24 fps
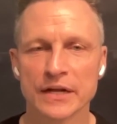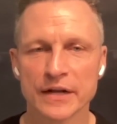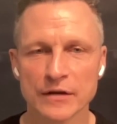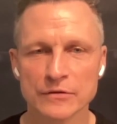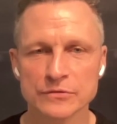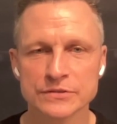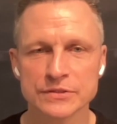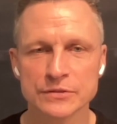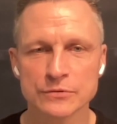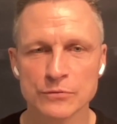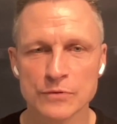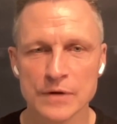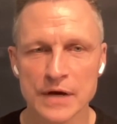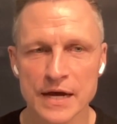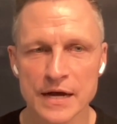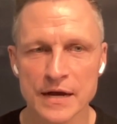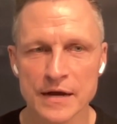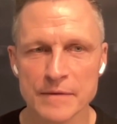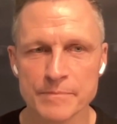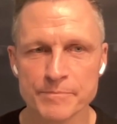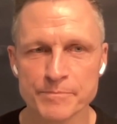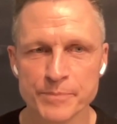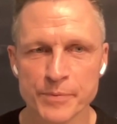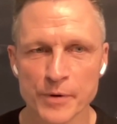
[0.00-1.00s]
to
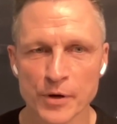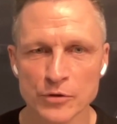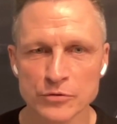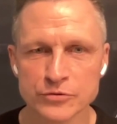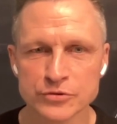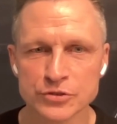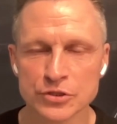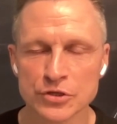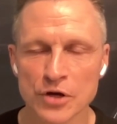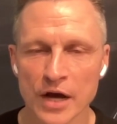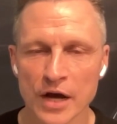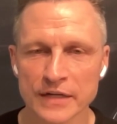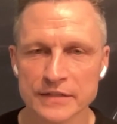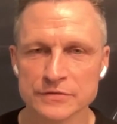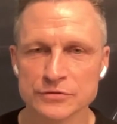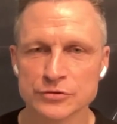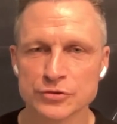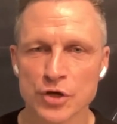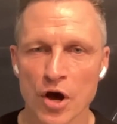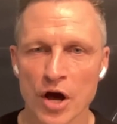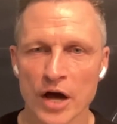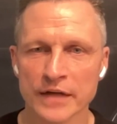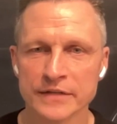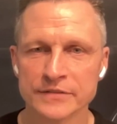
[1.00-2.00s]
both Scott and
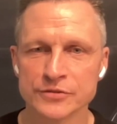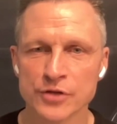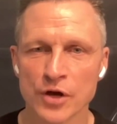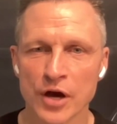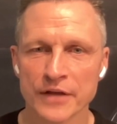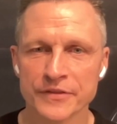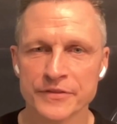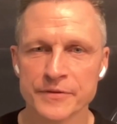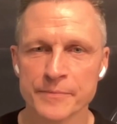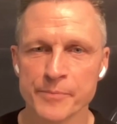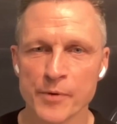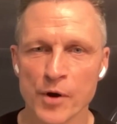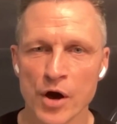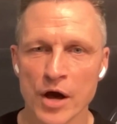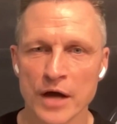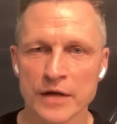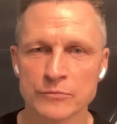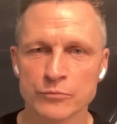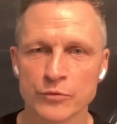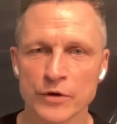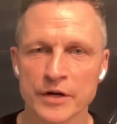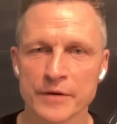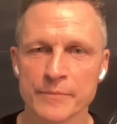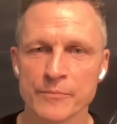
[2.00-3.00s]
Todd the Bod,
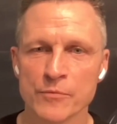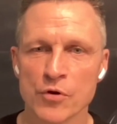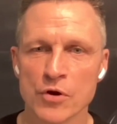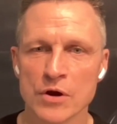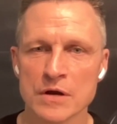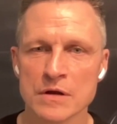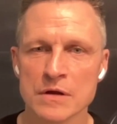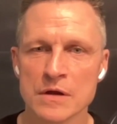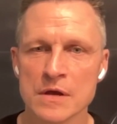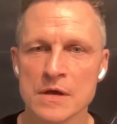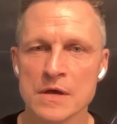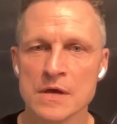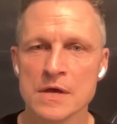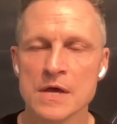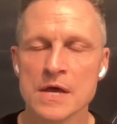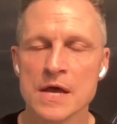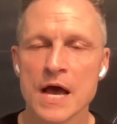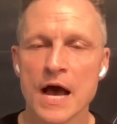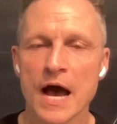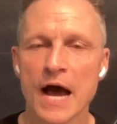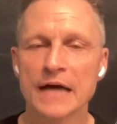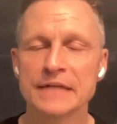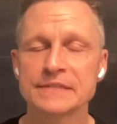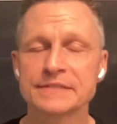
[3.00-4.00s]
Whittemore.
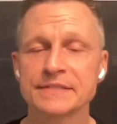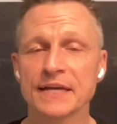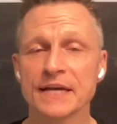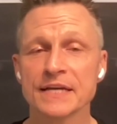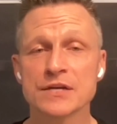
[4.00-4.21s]
I'll tell you